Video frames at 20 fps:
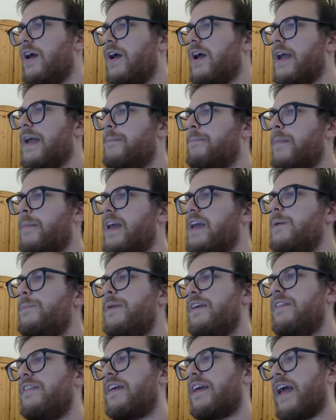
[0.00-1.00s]
It may
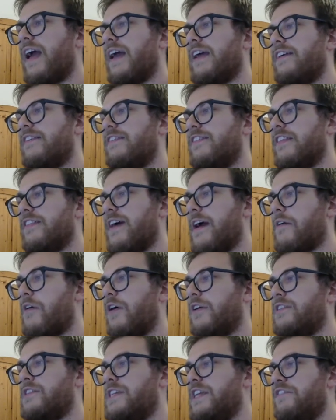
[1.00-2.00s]
be the case that there
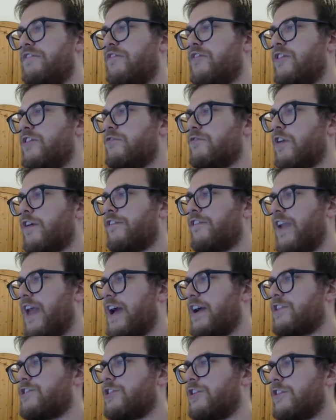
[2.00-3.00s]
are different
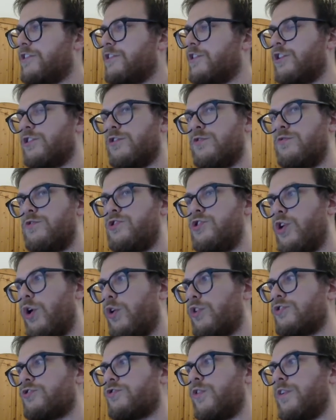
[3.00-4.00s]
reflections that do
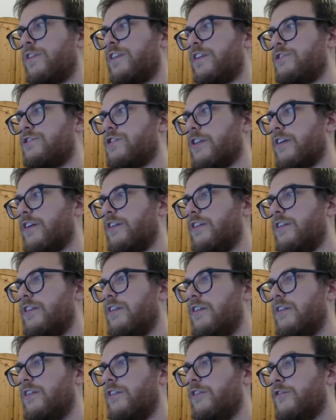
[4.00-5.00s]
not cross each other.
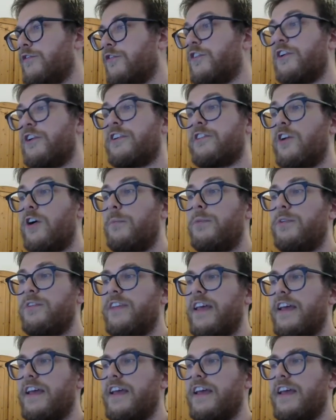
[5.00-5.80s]
For example,